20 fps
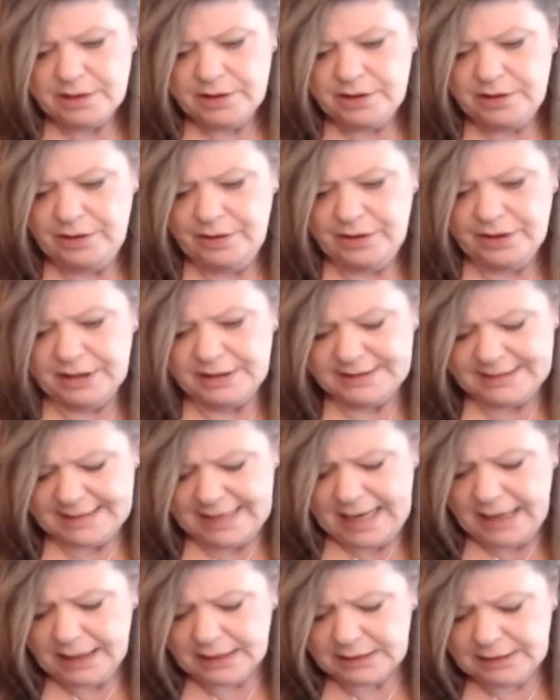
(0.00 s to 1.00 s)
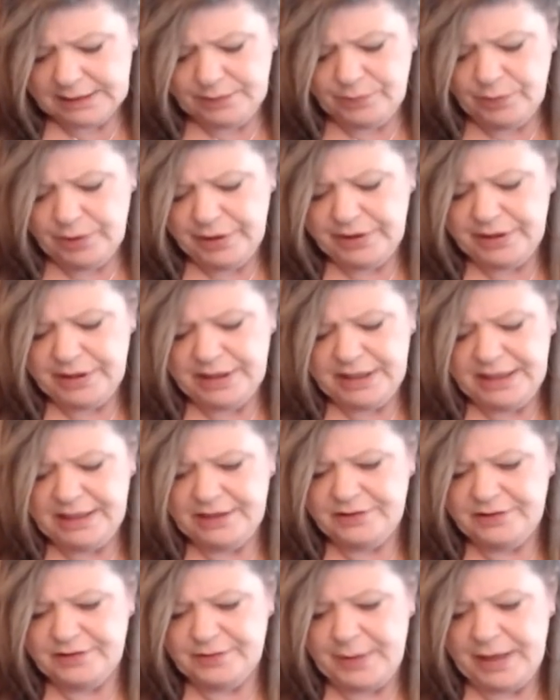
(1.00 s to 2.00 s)
You're exactly where you
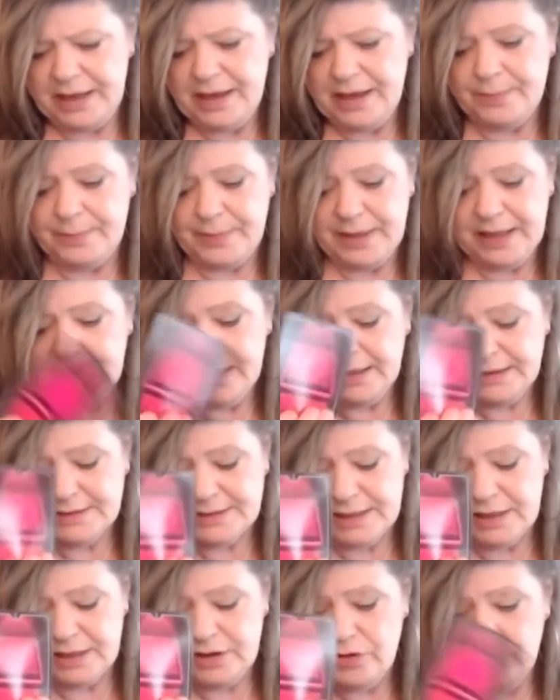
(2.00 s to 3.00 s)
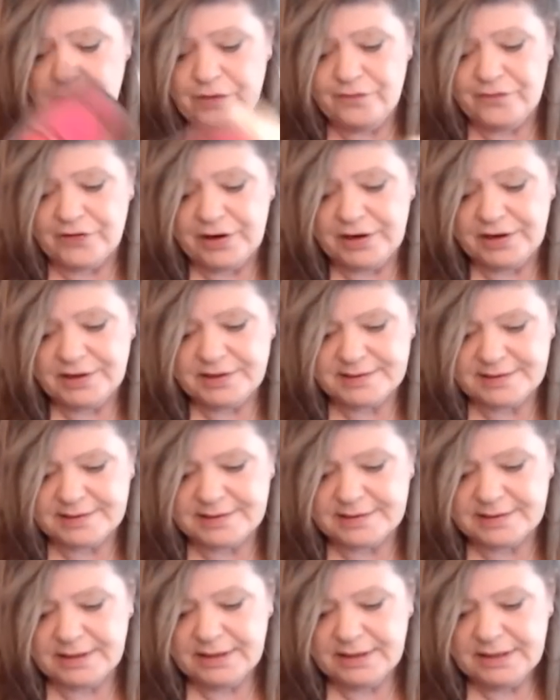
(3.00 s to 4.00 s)
need to be because the
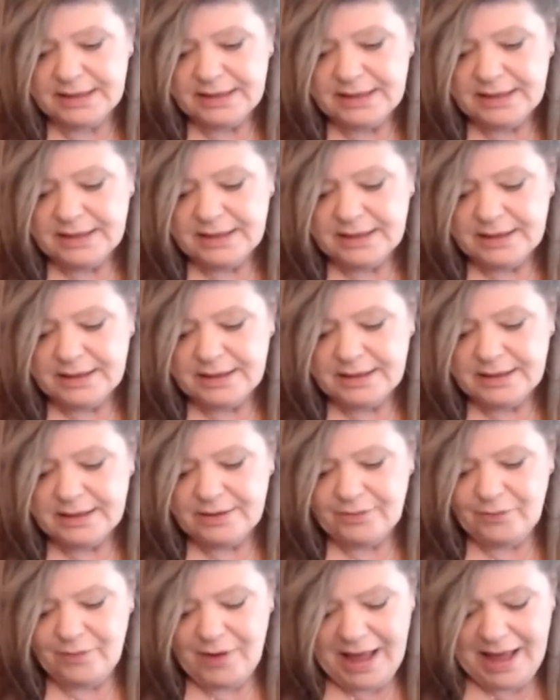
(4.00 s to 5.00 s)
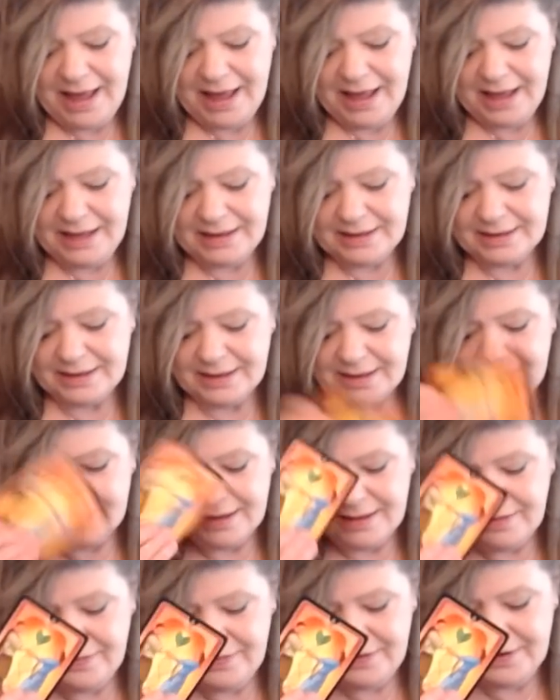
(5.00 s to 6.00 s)
universe, what?
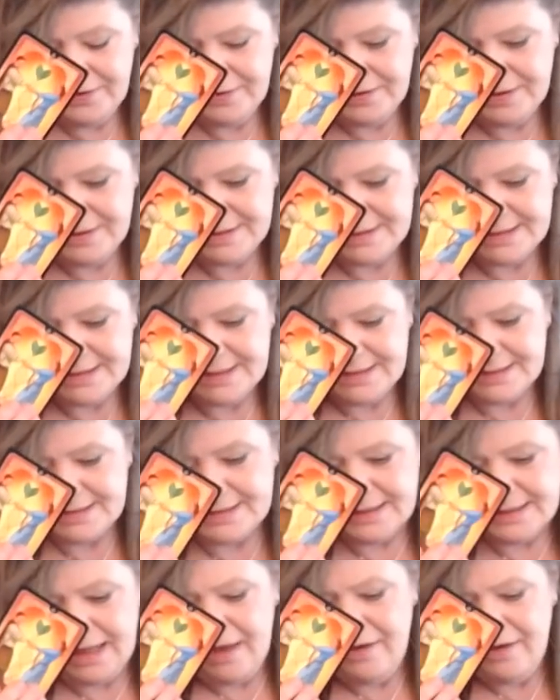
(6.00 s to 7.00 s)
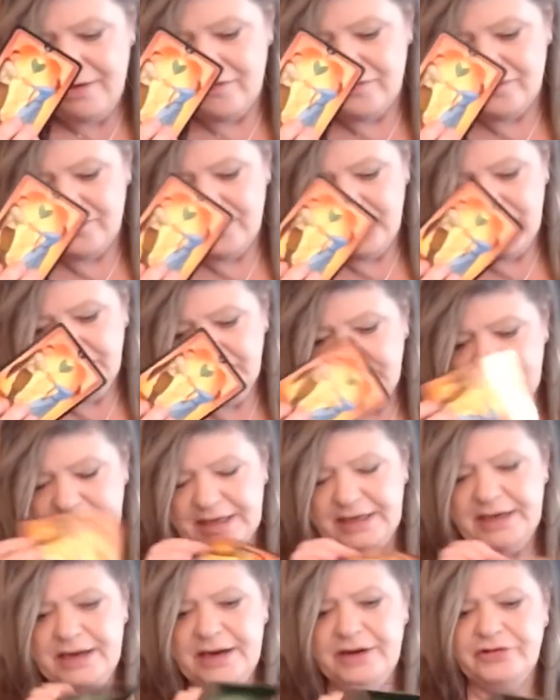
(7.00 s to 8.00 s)
There is this love,
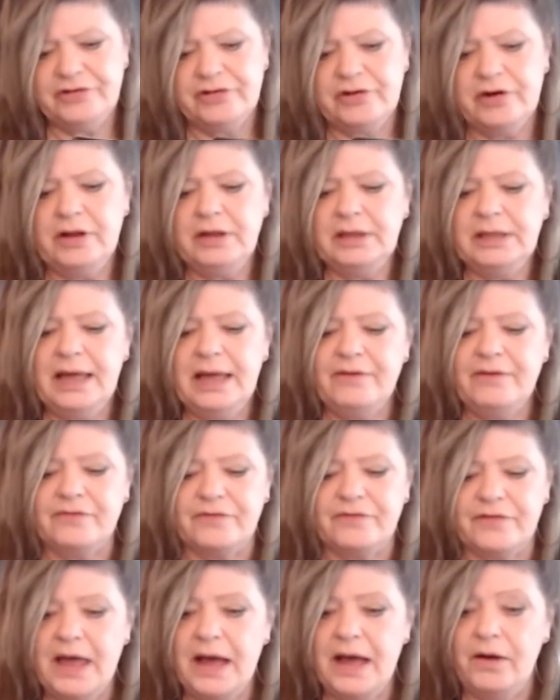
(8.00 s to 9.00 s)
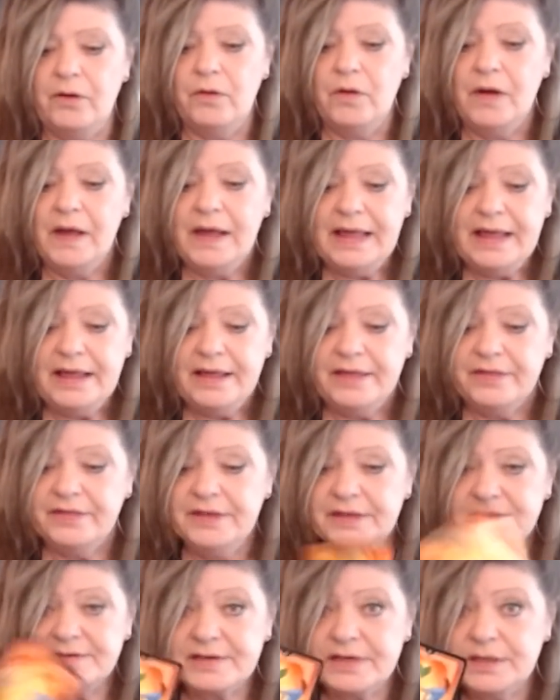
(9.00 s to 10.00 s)
unconditional love. Now,
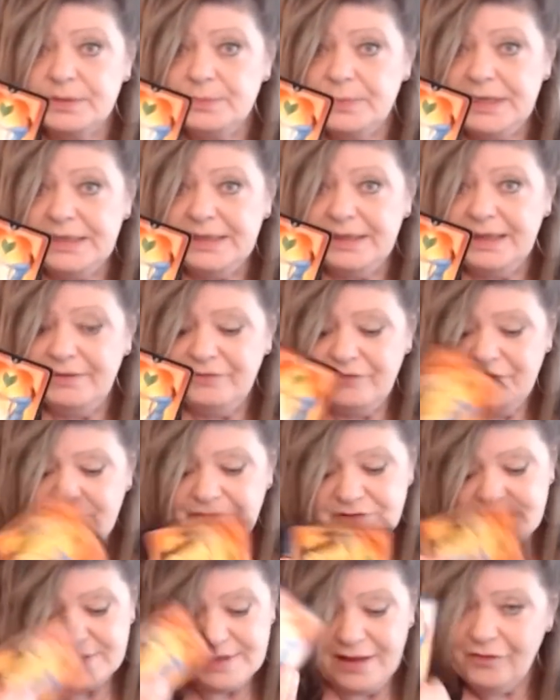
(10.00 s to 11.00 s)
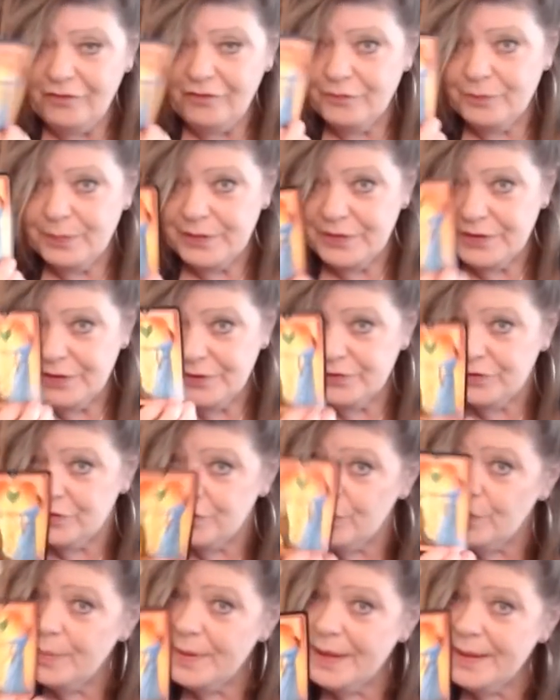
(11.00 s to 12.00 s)
this could be love of self, but there's
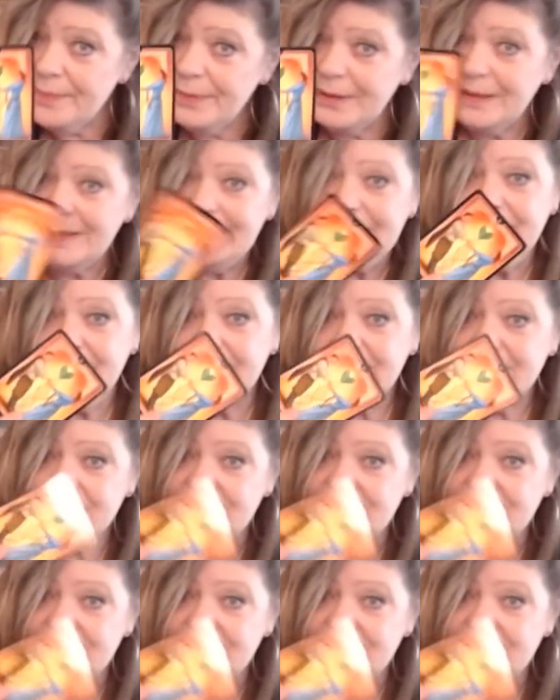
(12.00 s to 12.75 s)
two people in this